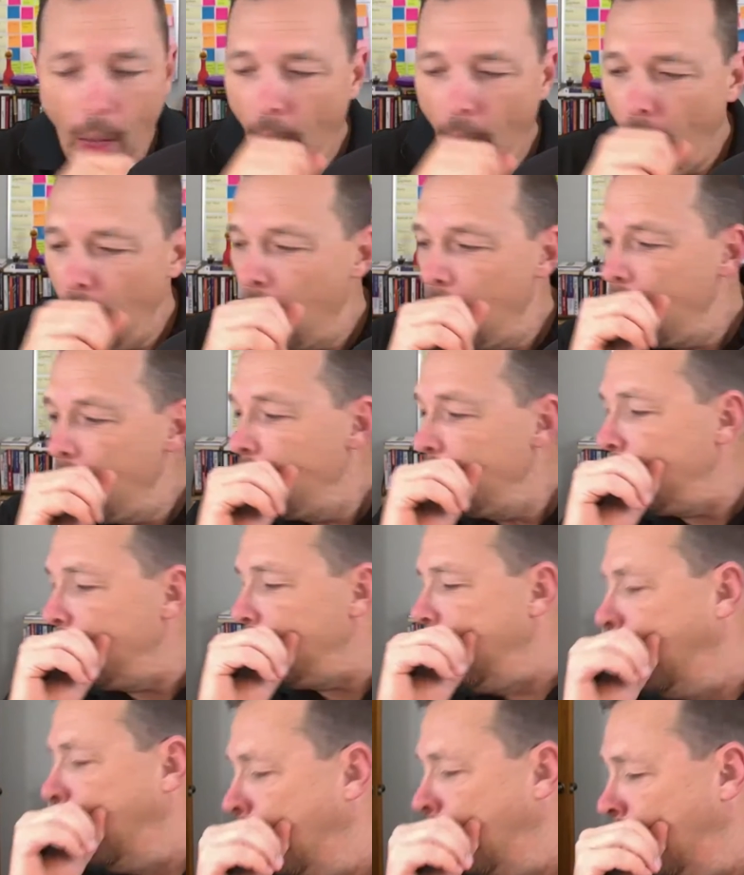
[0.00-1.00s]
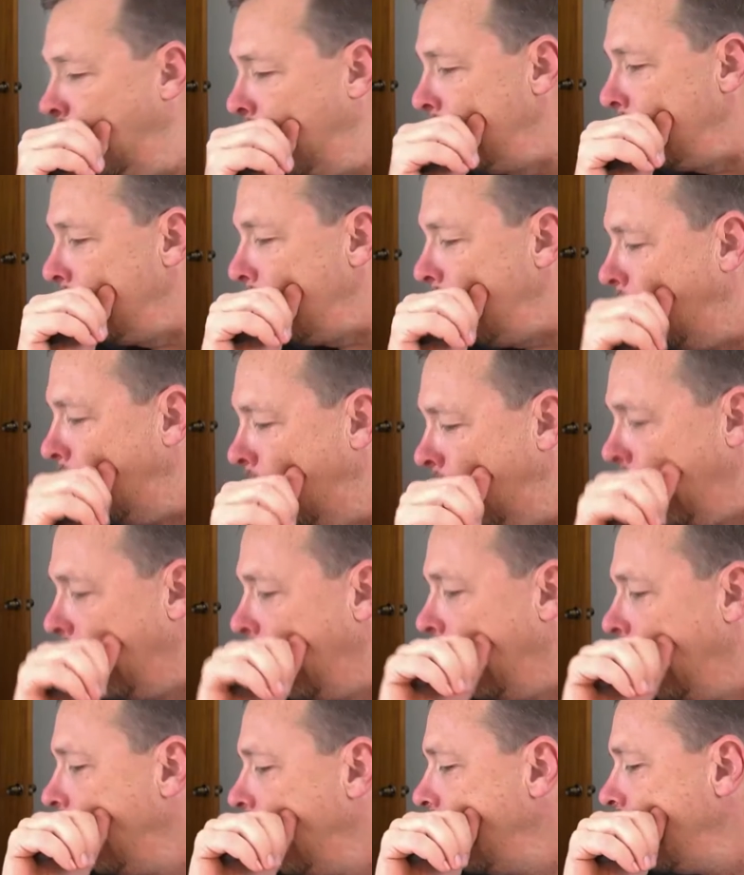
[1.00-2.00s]

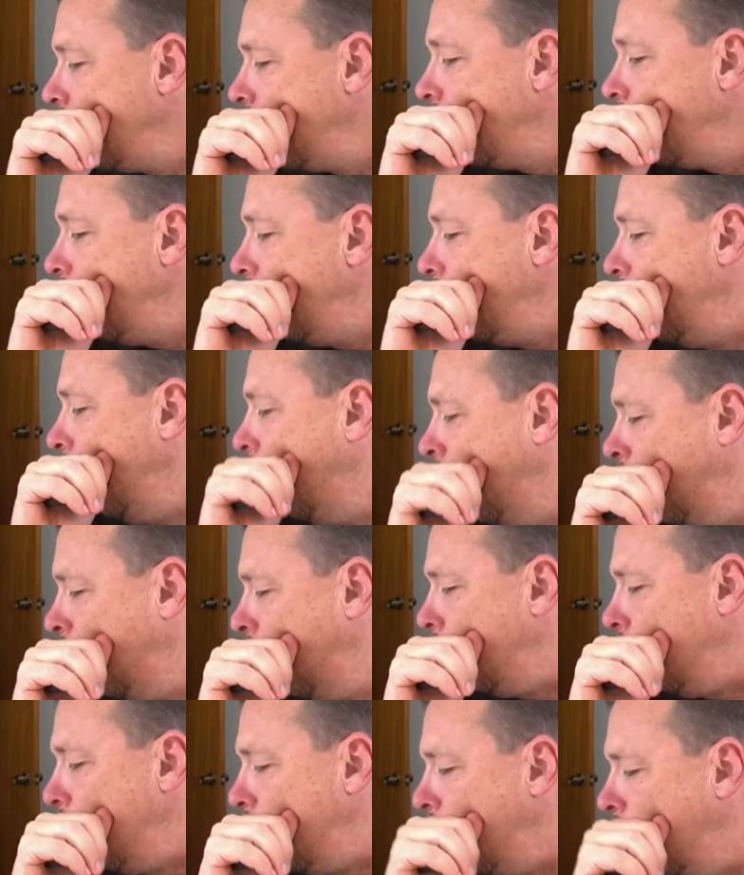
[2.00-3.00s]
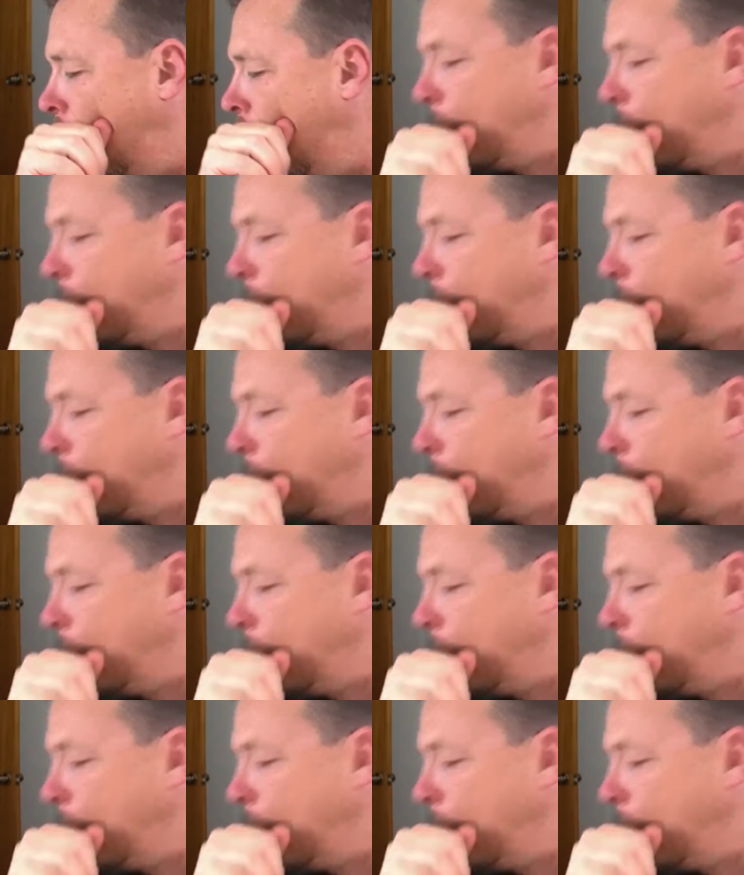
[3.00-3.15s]
Nobody speaks.